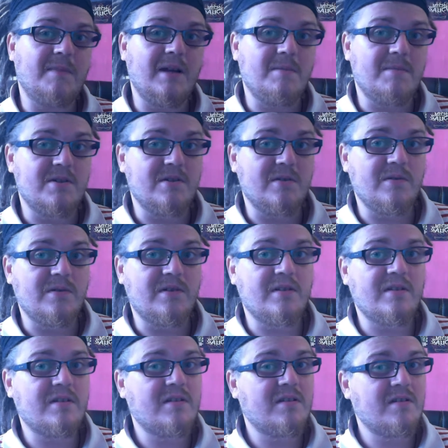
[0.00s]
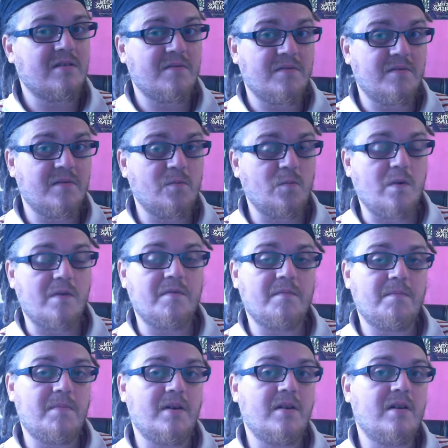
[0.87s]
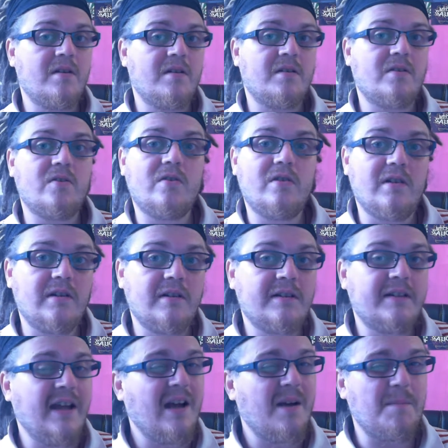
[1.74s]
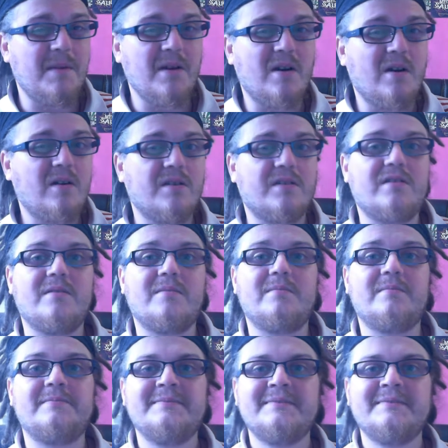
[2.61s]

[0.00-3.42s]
Baby juices, one per colour, that'd be awesome.